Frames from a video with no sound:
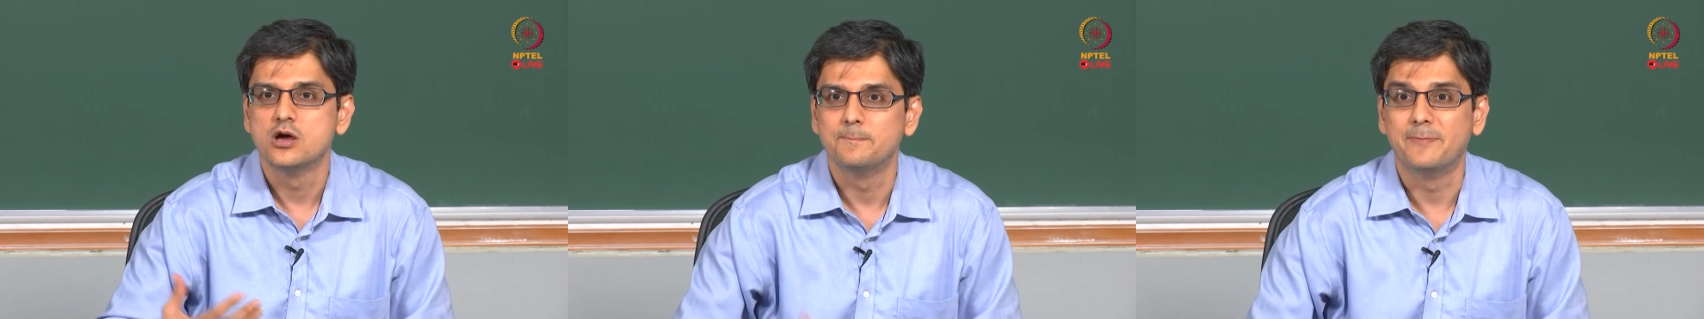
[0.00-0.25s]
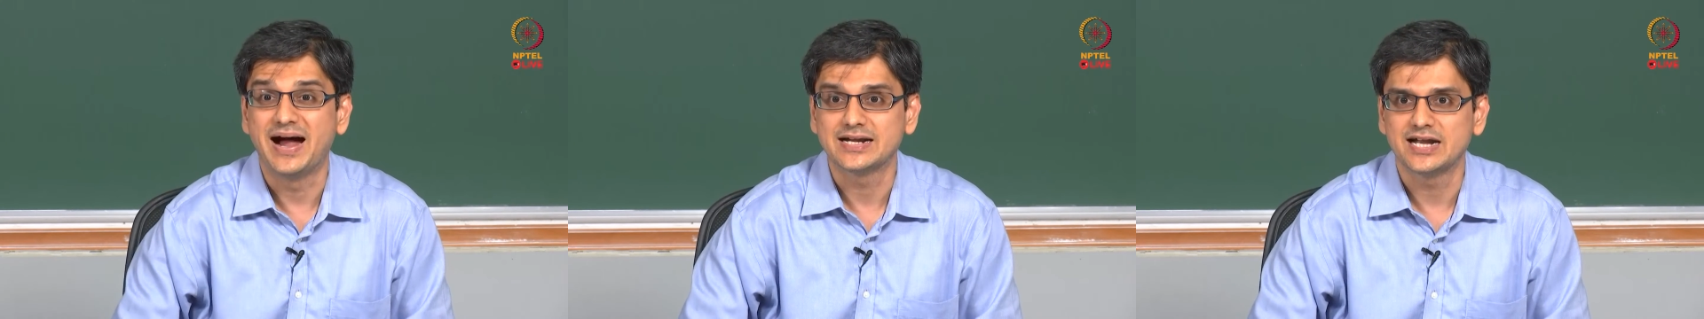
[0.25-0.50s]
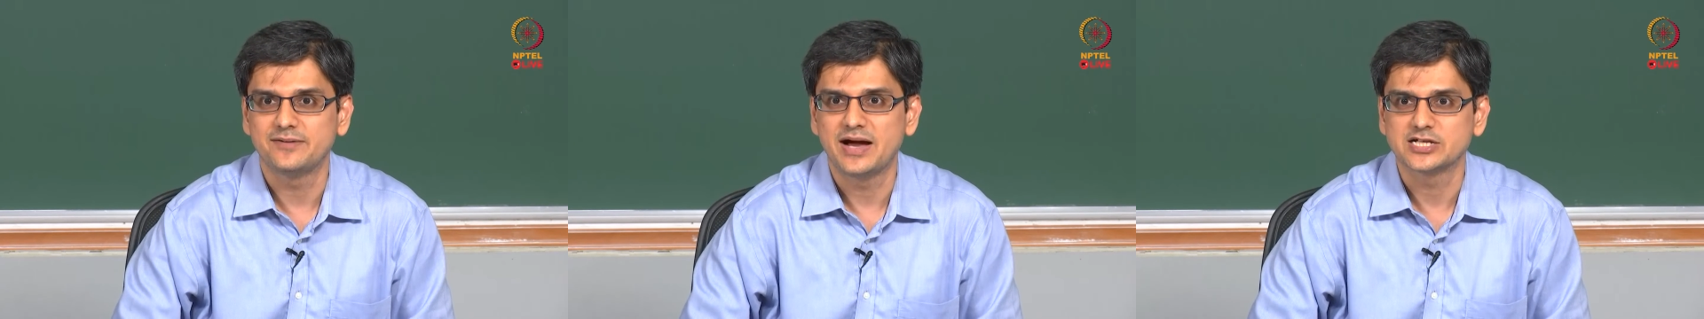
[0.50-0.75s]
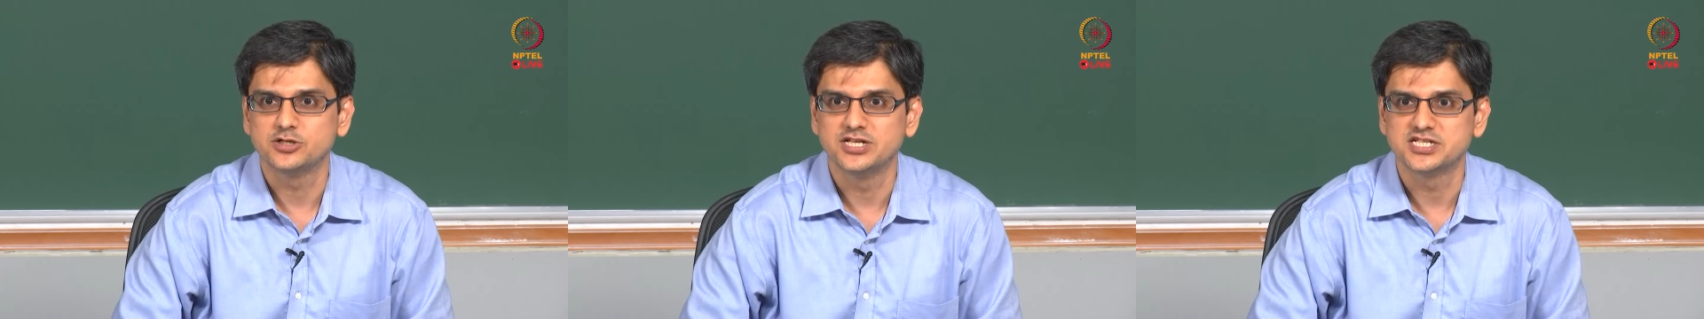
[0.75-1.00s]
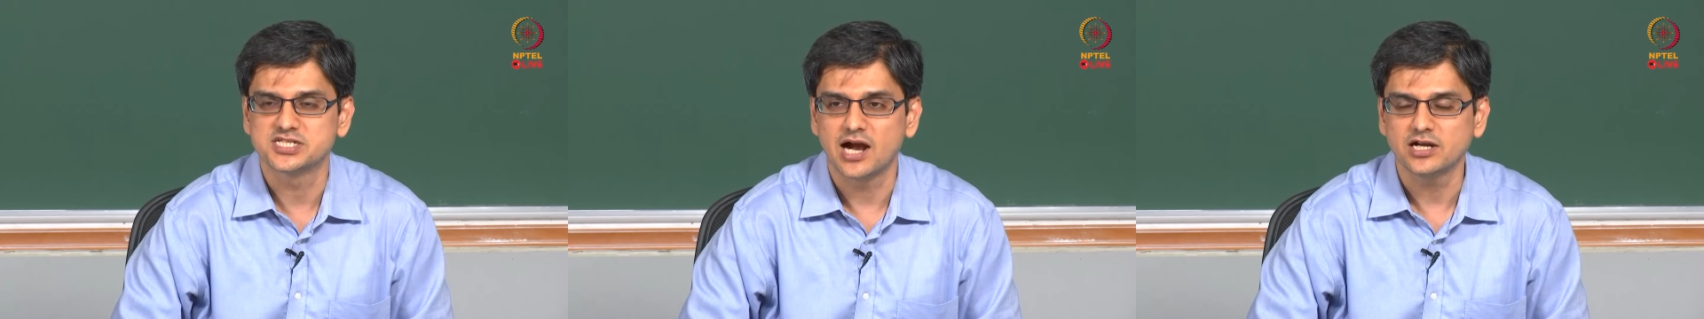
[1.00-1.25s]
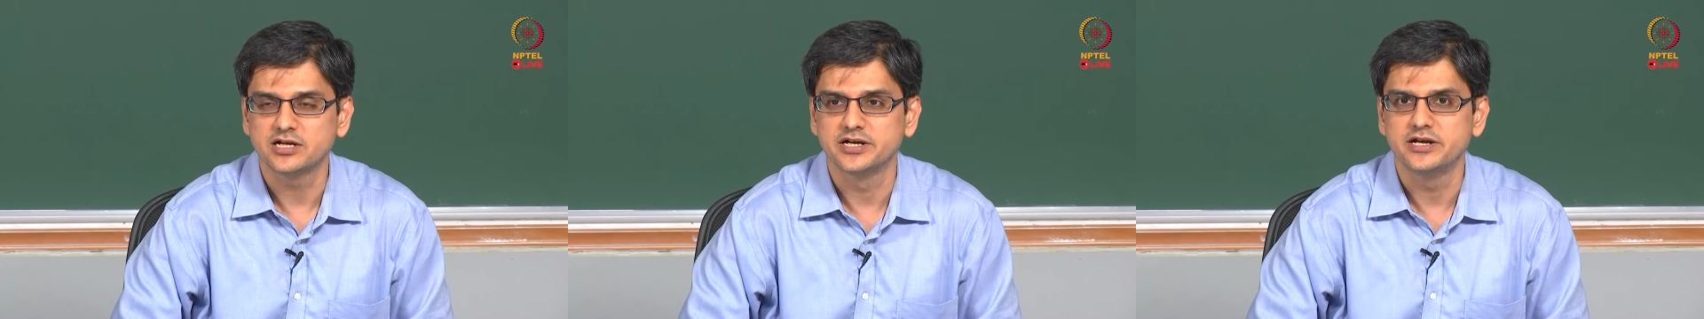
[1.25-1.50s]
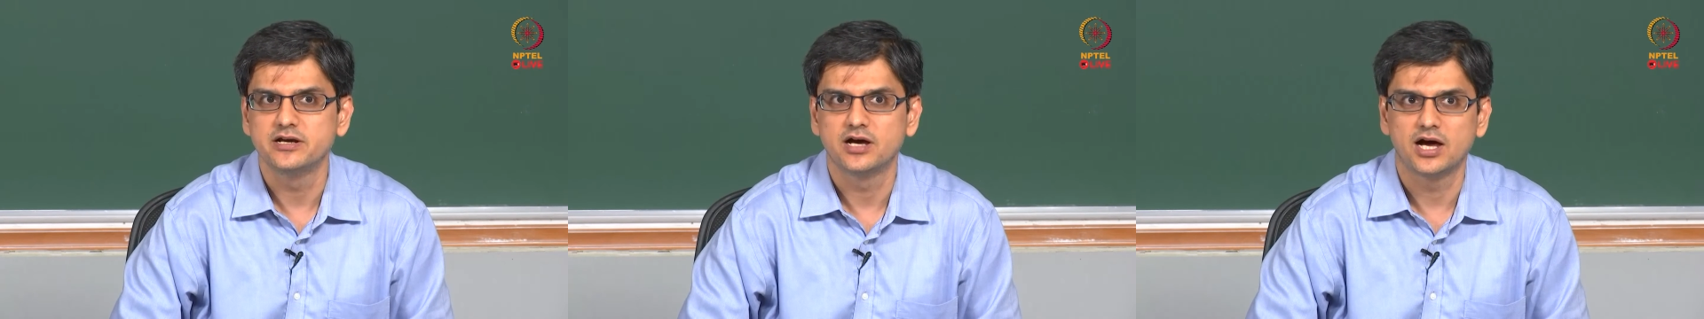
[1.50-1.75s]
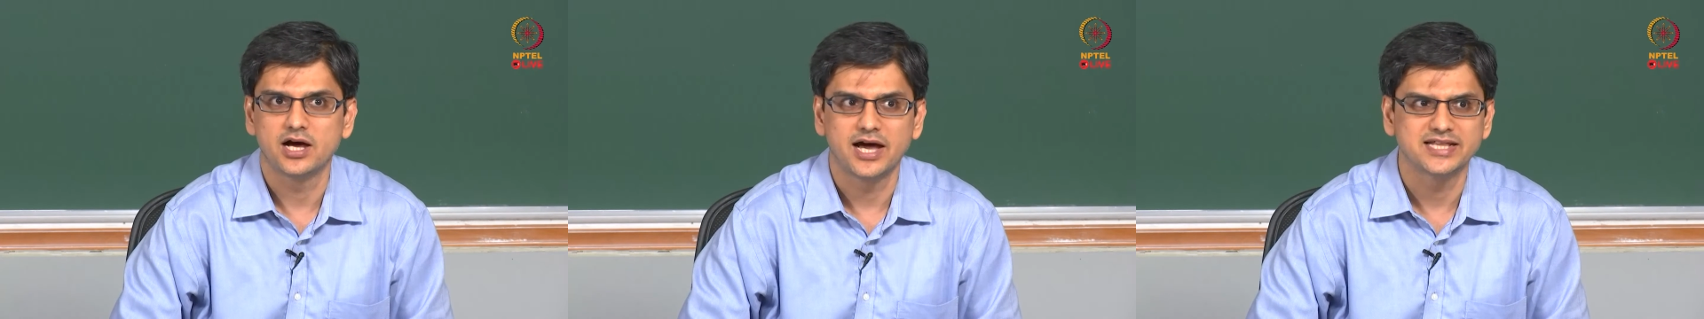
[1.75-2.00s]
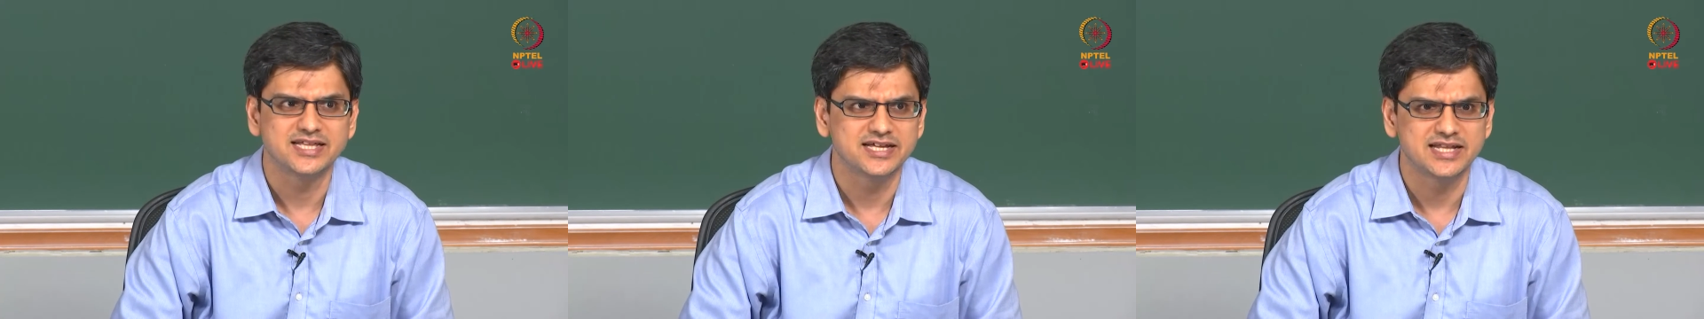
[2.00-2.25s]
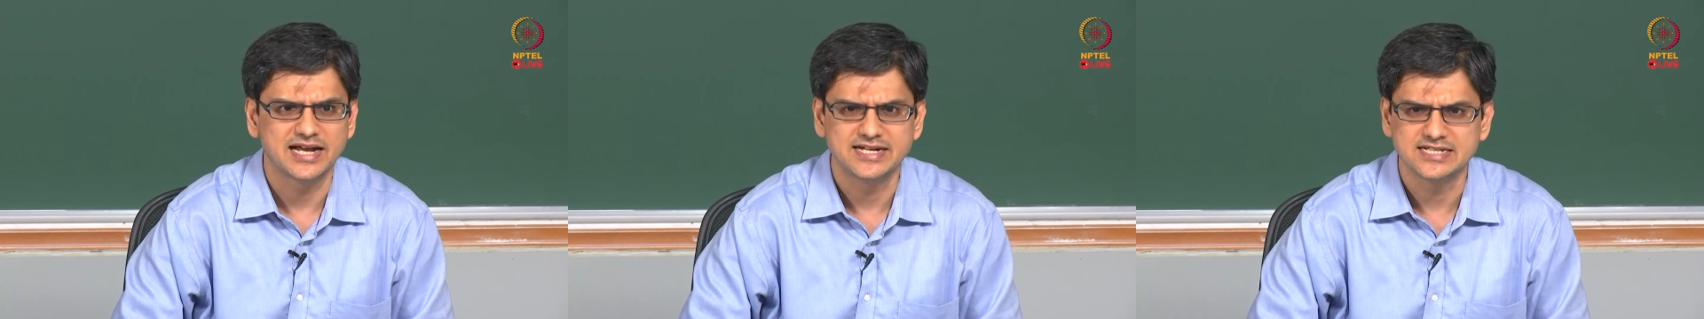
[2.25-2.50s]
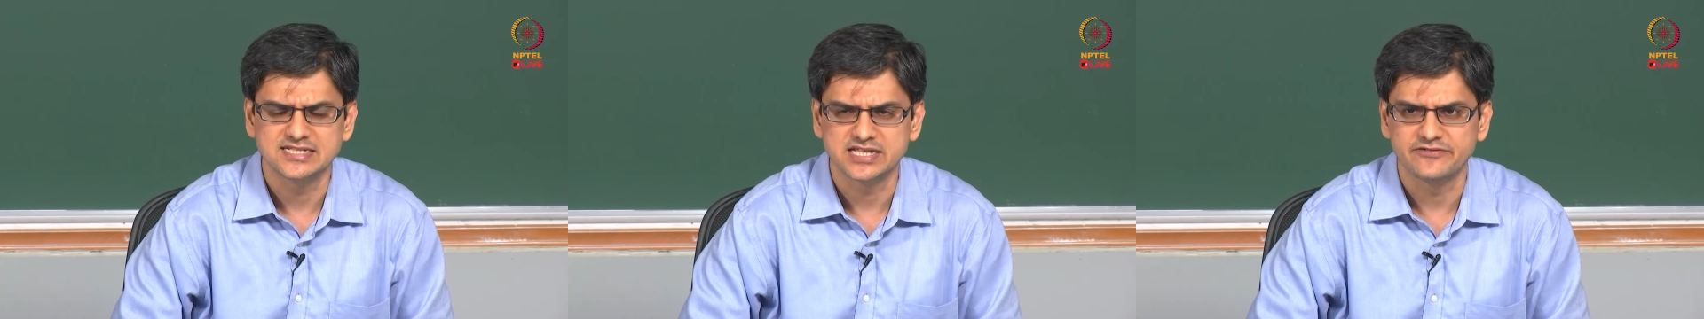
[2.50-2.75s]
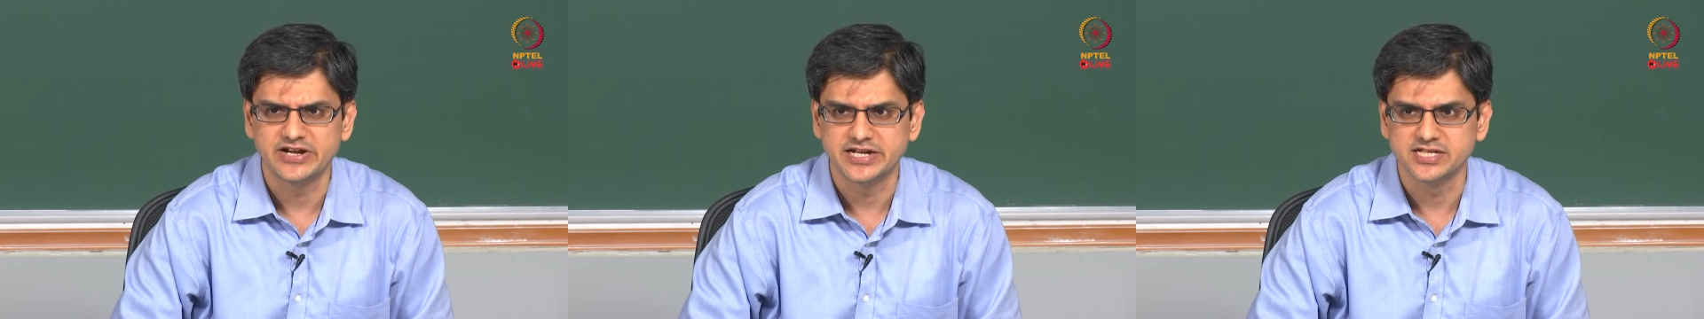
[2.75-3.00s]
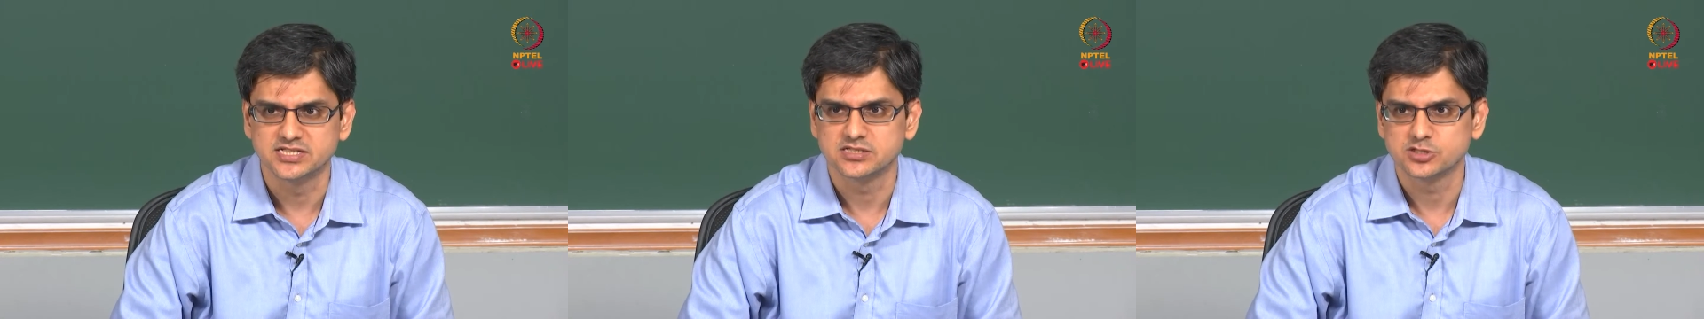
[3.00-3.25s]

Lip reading: MATLAB actually started, I think in 1970s.